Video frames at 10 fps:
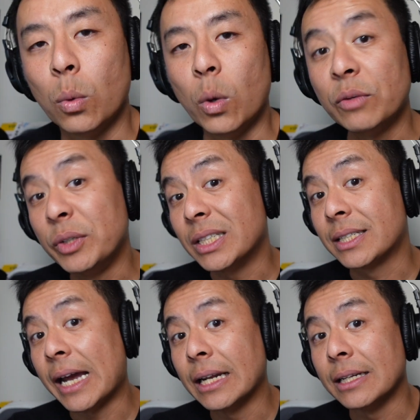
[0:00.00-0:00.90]
What if we just
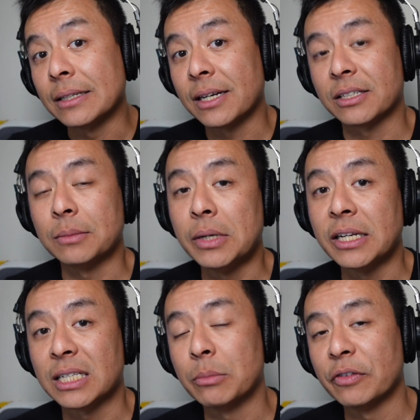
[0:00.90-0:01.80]
tailor and customize
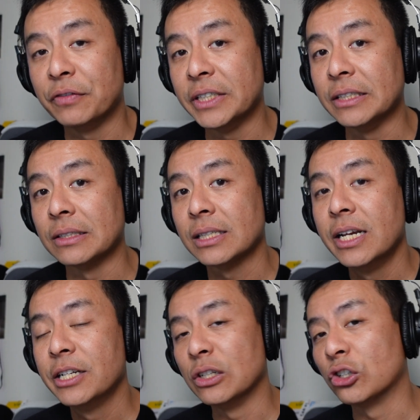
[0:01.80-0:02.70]
some of the figures
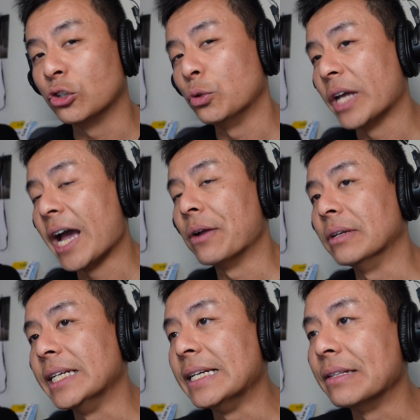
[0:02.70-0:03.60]
to suit our
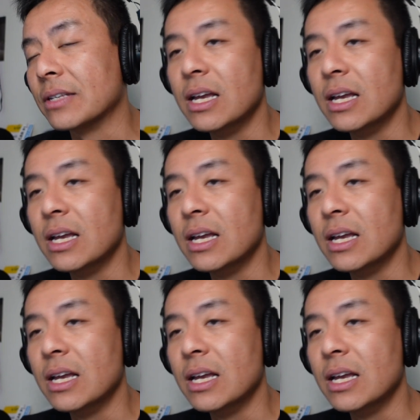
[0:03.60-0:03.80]
needs?